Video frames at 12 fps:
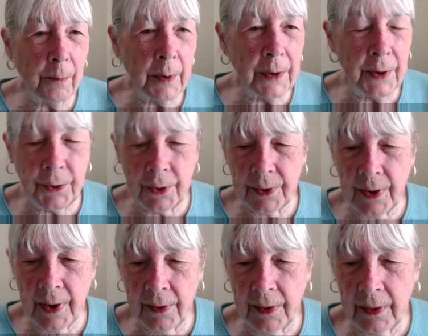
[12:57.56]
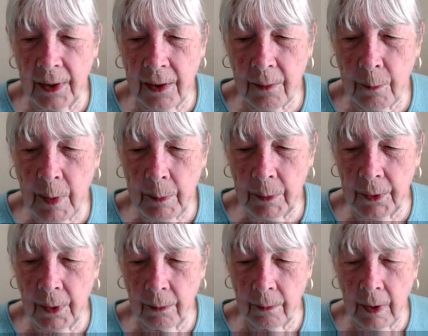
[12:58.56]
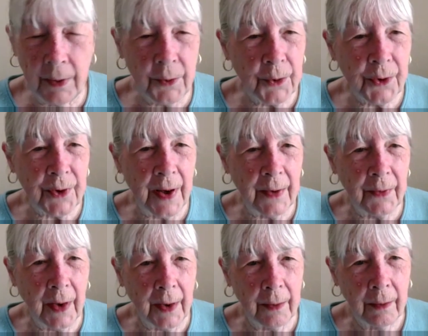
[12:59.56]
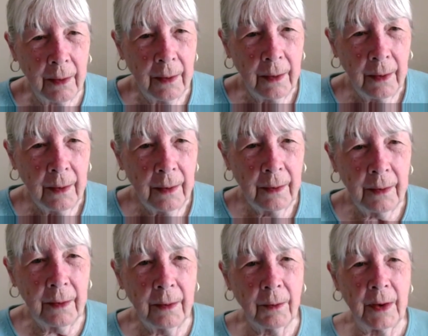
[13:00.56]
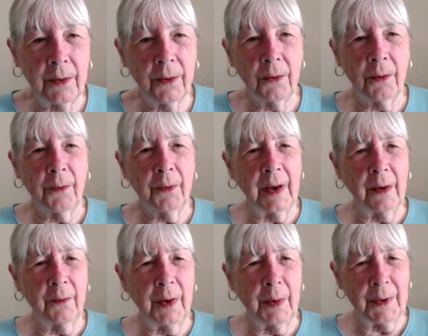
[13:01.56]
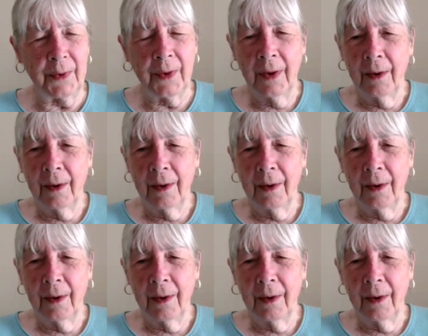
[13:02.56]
religious, and I think a lot of people don't understand that. They sort of think of him as